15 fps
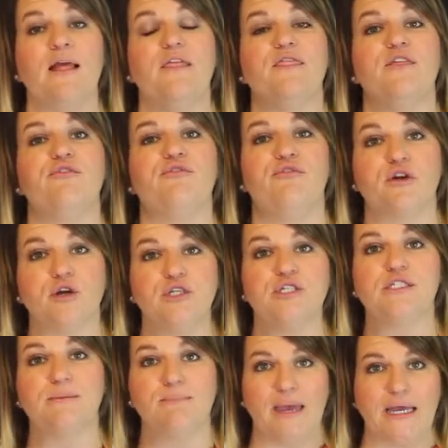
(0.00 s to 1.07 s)
the first
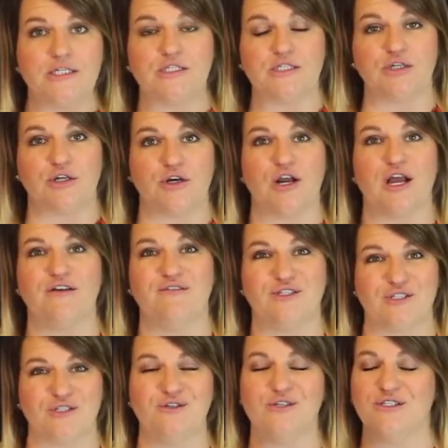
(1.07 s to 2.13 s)
semester of a
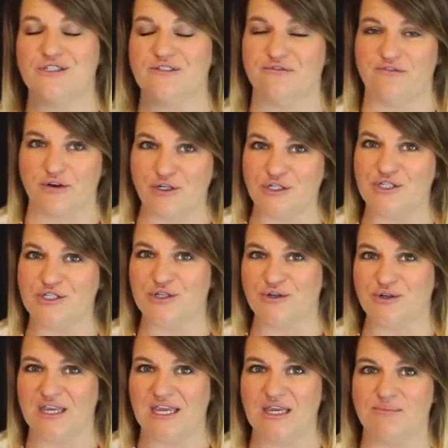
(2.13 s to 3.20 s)
student's first year
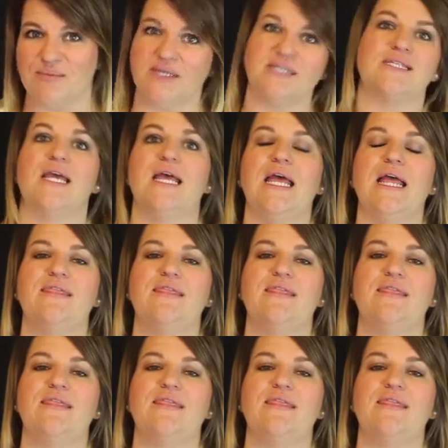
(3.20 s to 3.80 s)
on campus,